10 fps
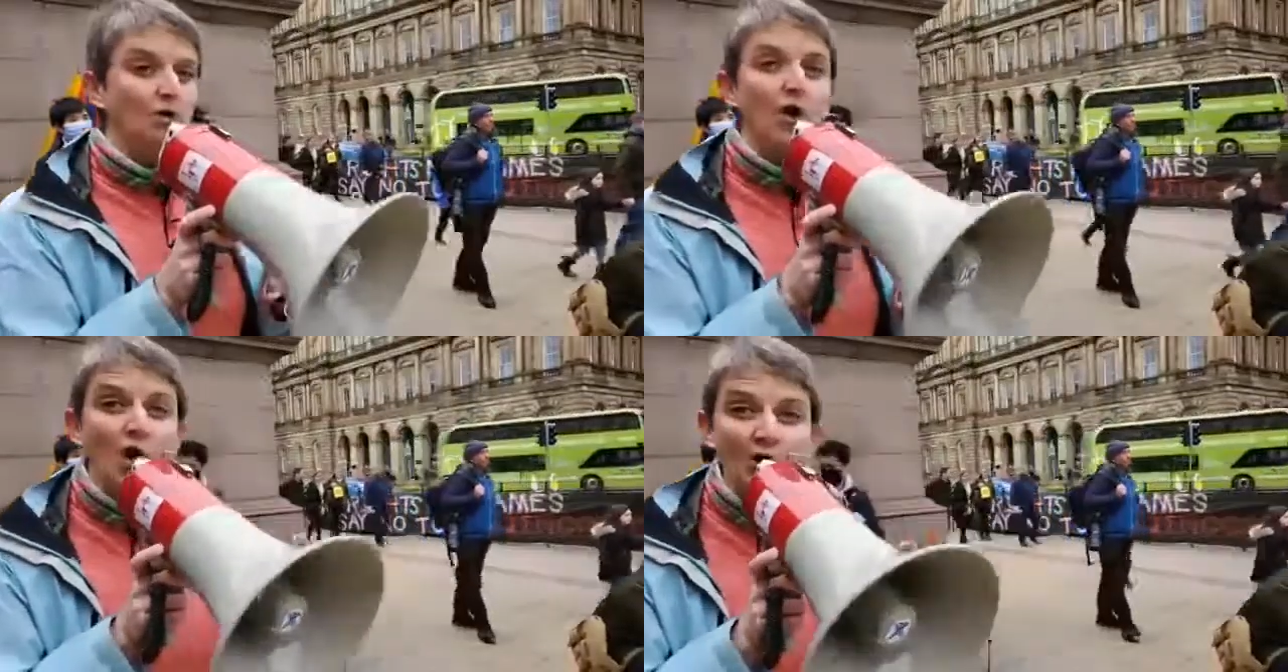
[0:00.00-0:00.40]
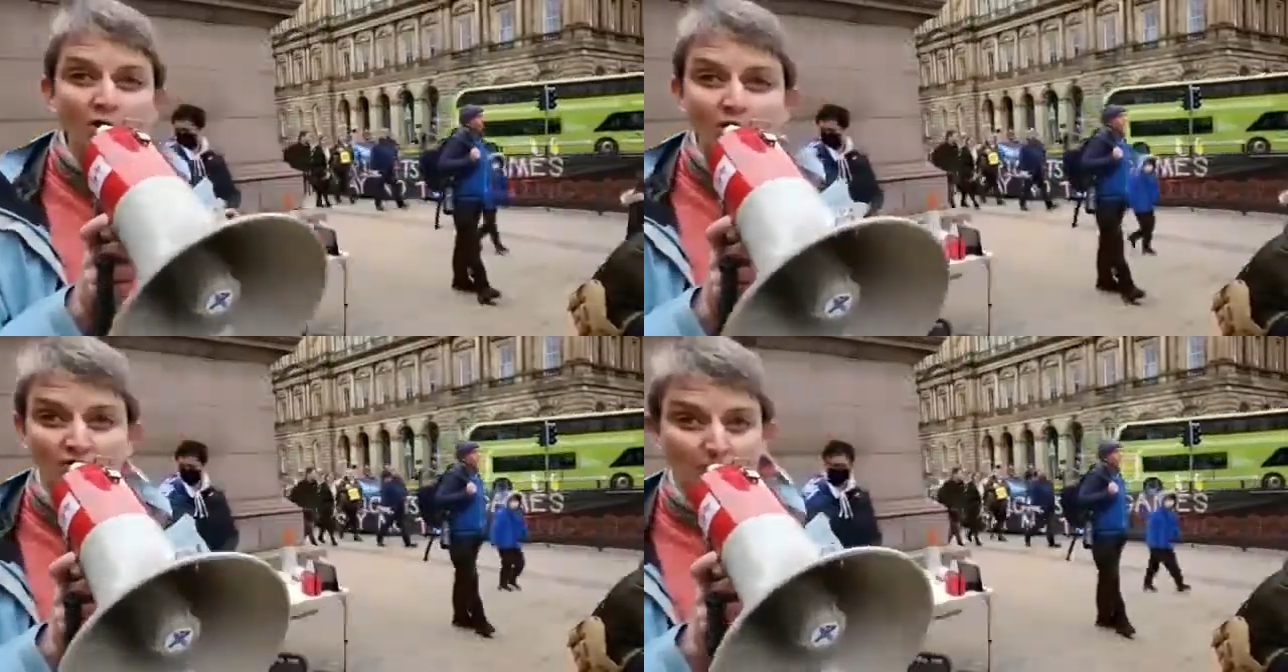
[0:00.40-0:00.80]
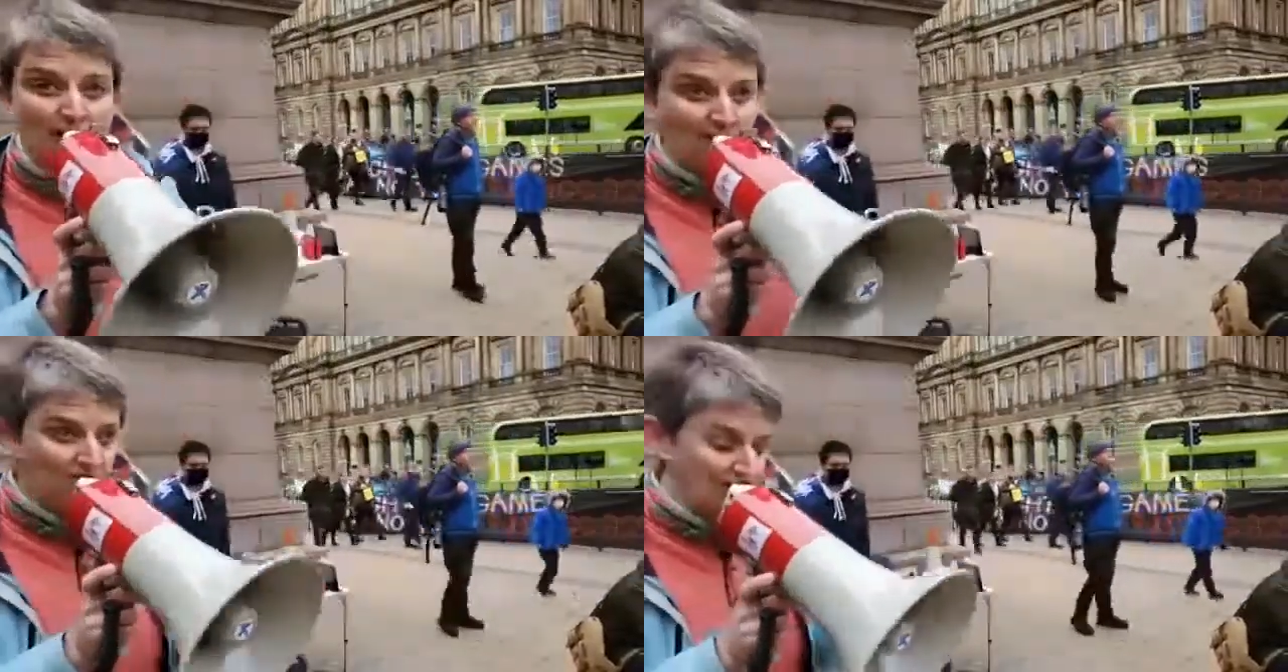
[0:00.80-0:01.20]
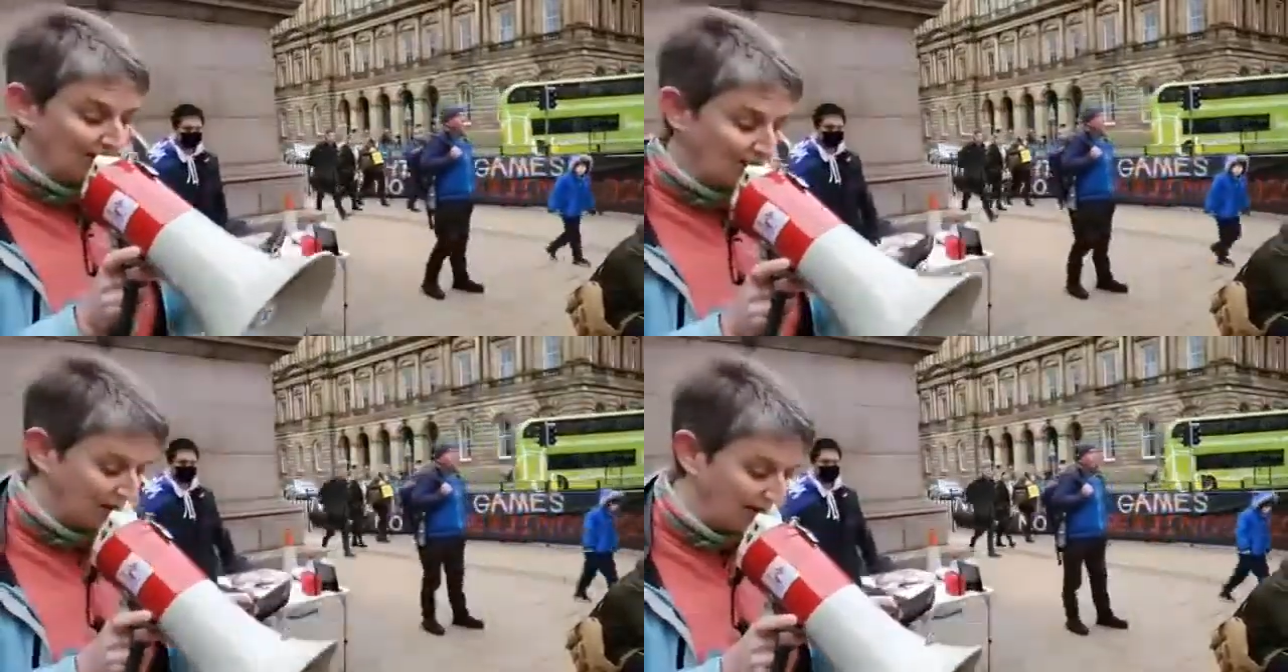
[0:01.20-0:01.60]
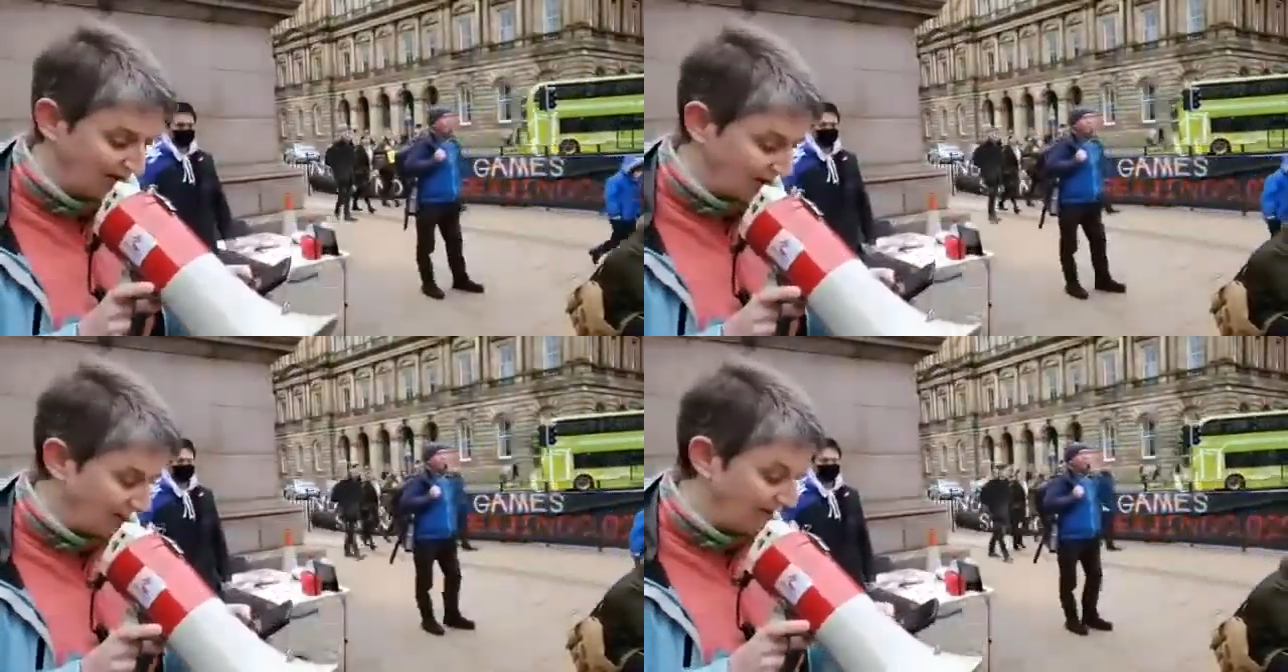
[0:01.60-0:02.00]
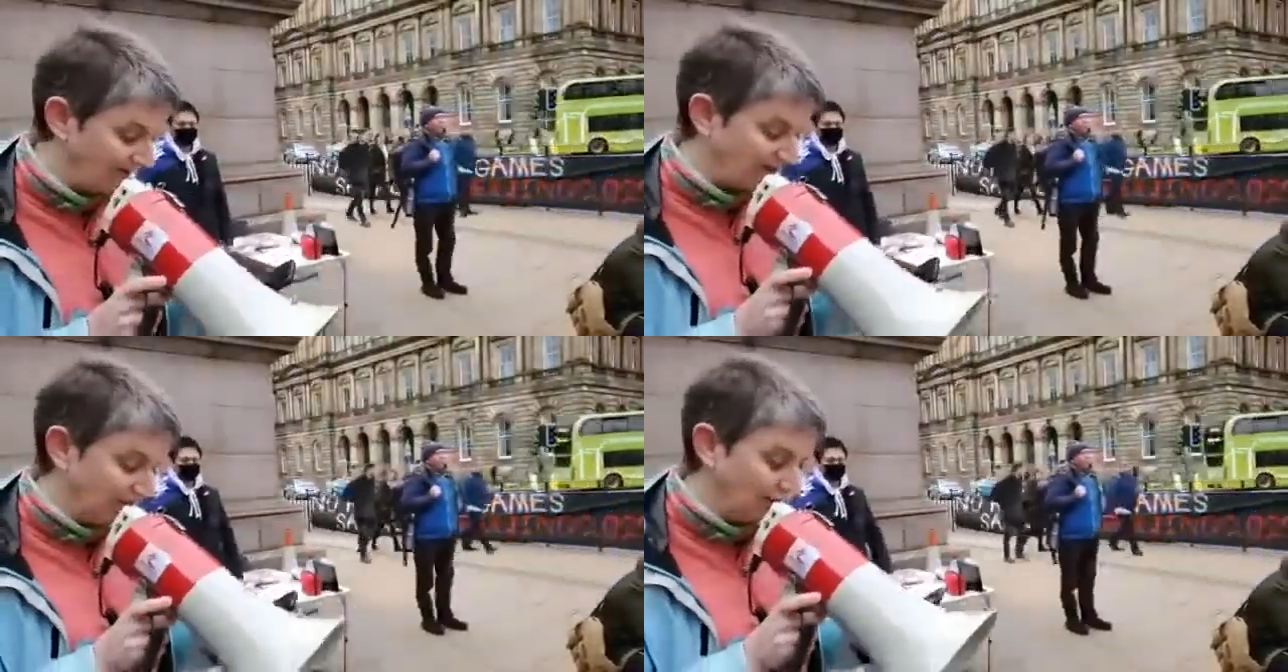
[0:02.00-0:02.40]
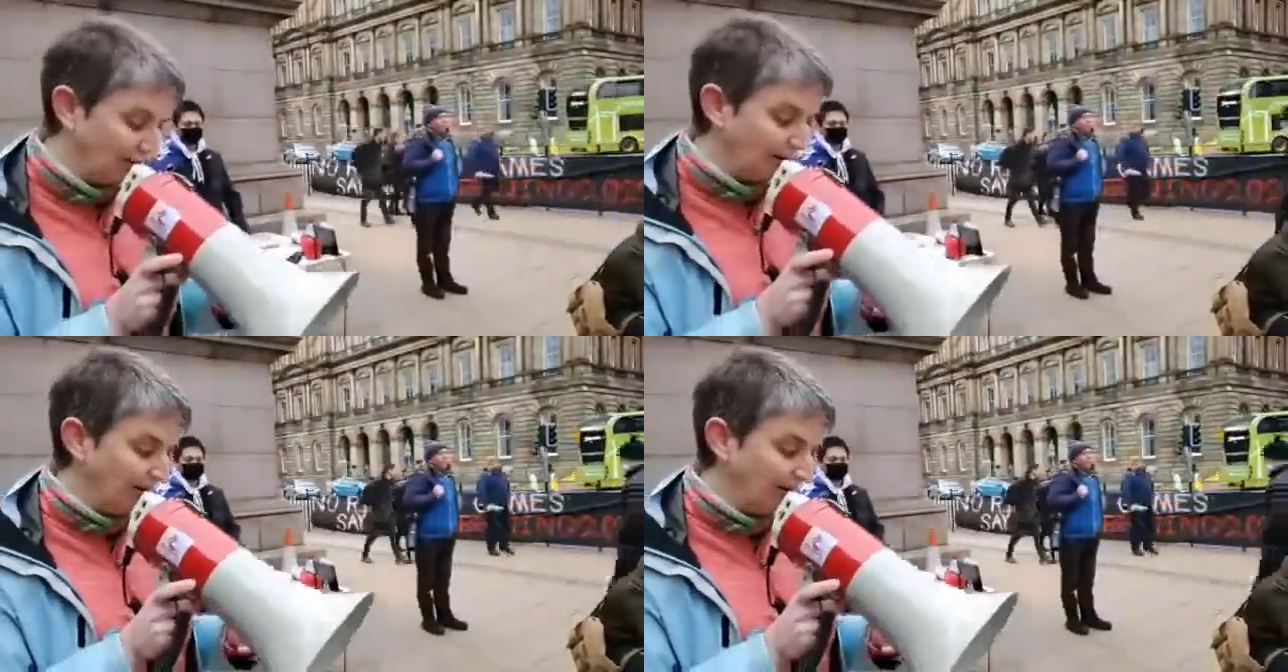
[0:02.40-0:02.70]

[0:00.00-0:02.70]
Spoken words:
No to Beijing 2022.